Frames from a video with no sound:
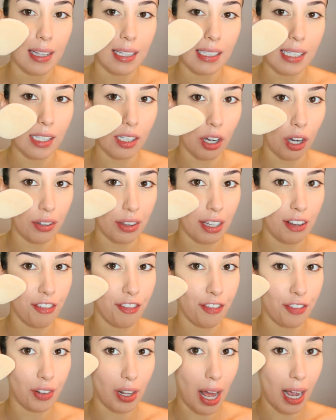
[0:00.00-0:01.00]
This is called the
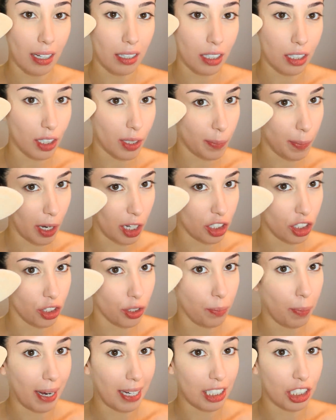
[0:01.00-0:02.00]
Flocked
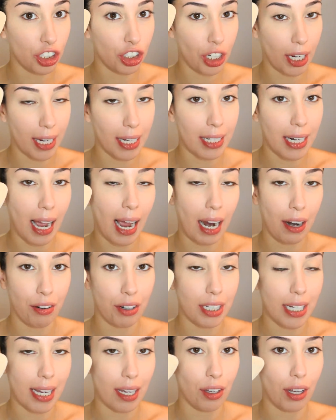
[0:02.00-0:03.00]
Sponge by Jane
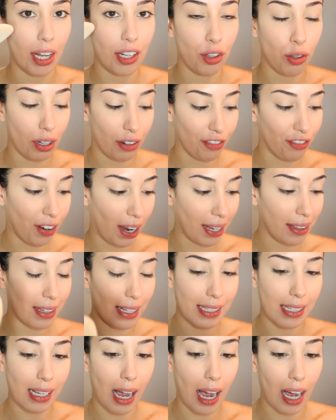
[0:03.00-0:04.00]
Iredale, and you can find
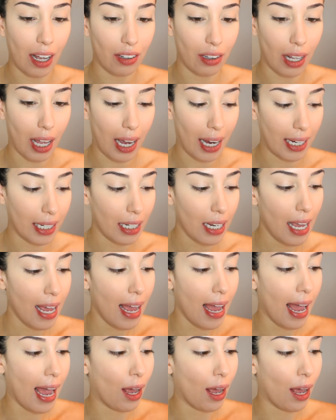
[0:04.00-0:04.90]
this online.